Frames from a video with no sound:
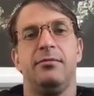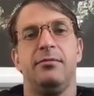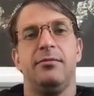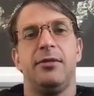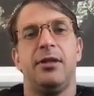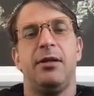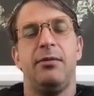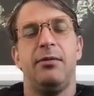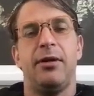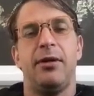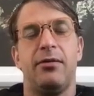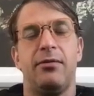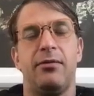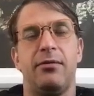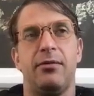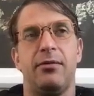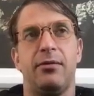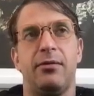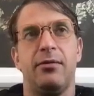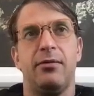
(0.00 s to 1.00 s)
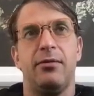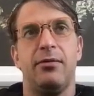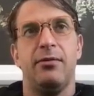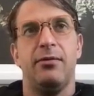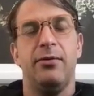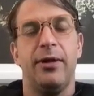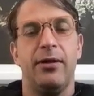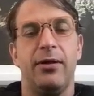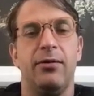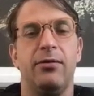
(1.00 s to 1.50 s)
So I'm like,
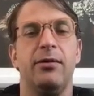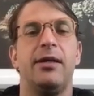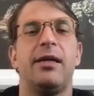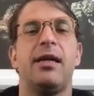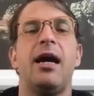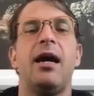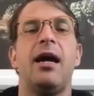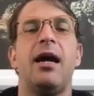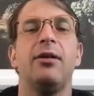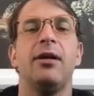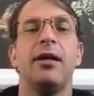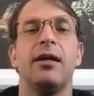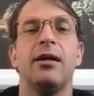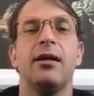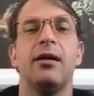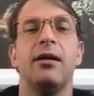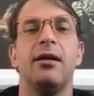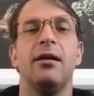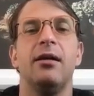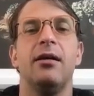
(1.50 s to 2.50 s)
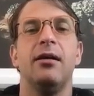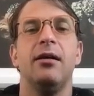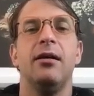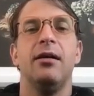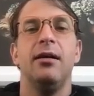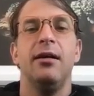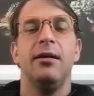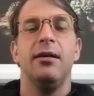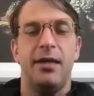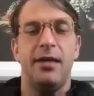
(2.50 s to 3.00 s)
wait, holy cow, like
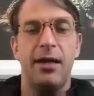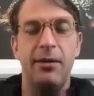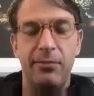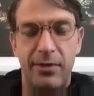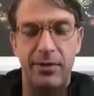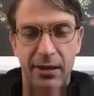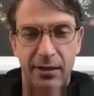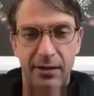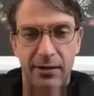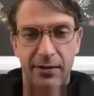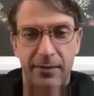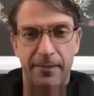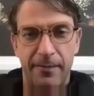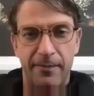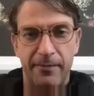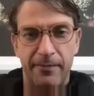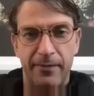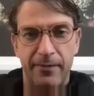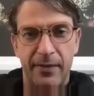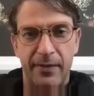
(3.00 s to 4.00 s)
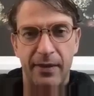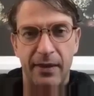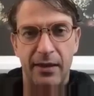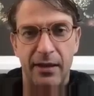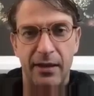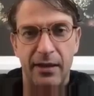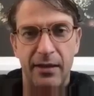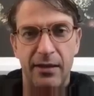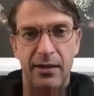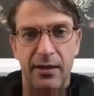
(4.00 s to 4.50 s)
it's empty.
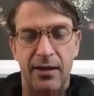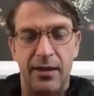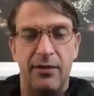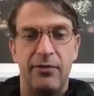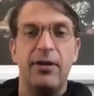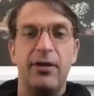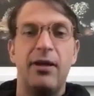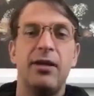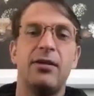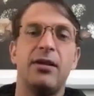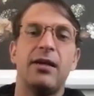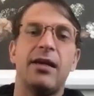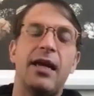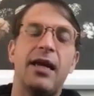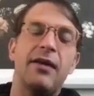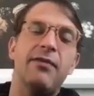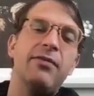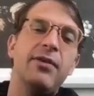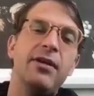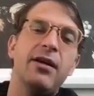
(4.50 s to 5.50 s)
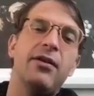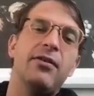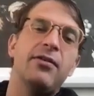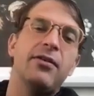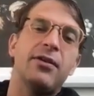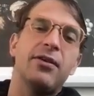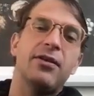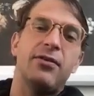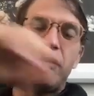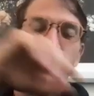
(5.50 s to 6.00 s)
And I realized like every other
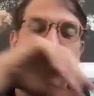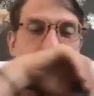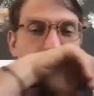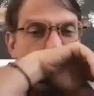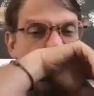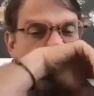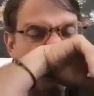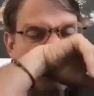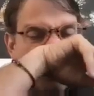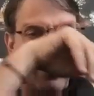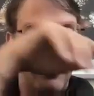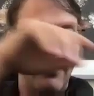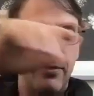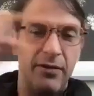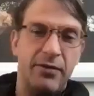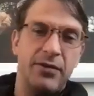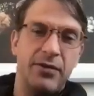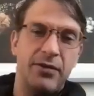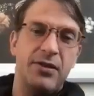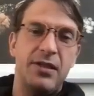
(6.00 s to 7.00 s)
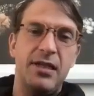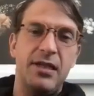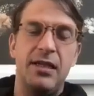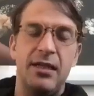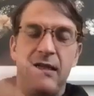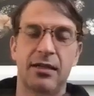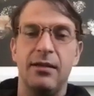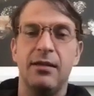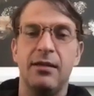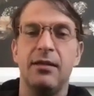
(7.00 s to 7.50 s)
construction project I've ever
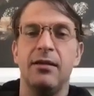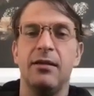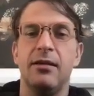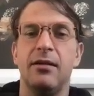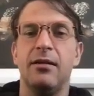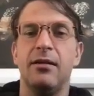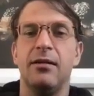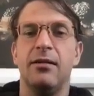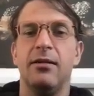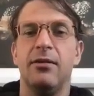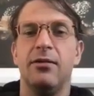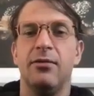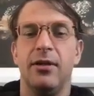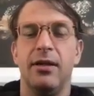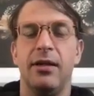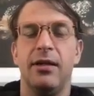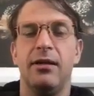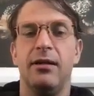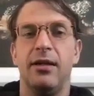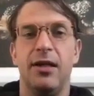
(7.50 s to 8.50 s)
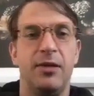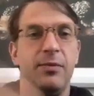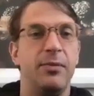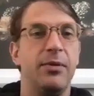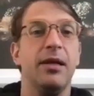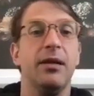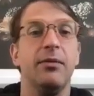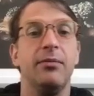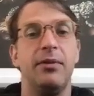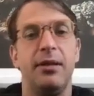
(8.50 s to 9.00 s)
seen, right, has
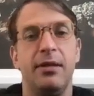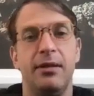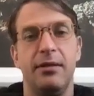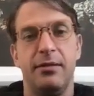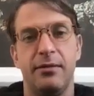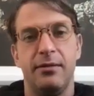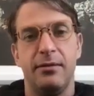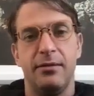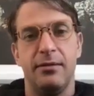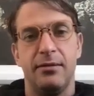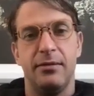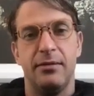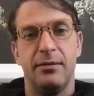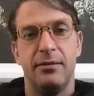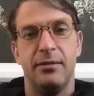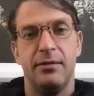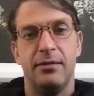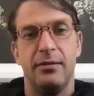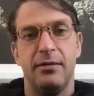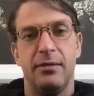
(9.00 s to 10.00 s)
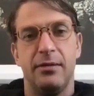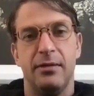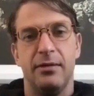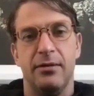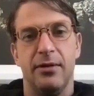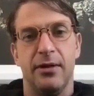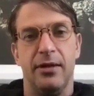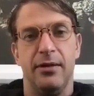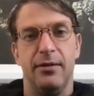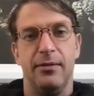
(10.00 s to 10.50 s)
been empty.
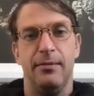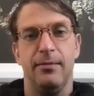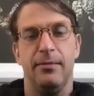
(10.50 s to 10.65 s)
Right.